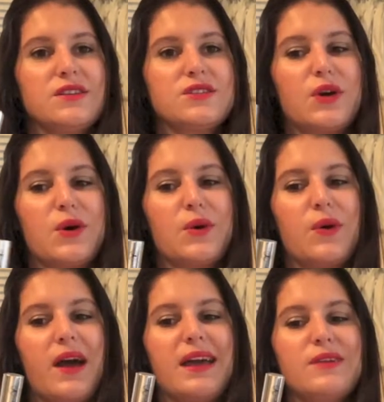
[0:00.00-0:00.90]
So
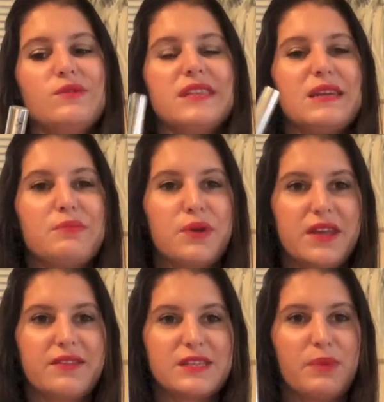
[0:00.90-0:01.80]
I always end up
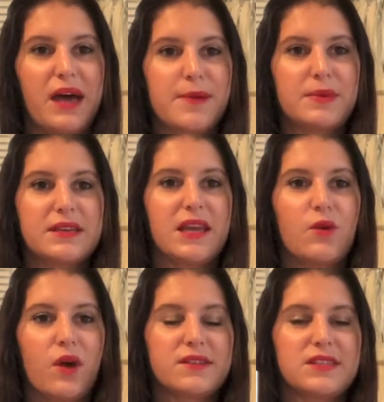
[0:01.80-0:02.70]
putting this back because I
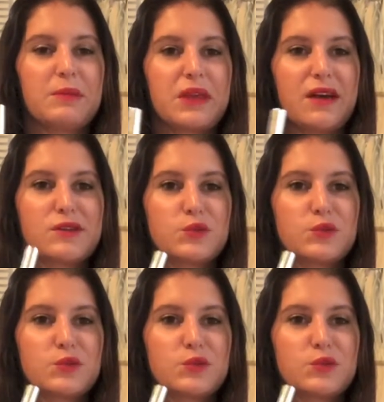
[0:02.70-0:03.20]
want something else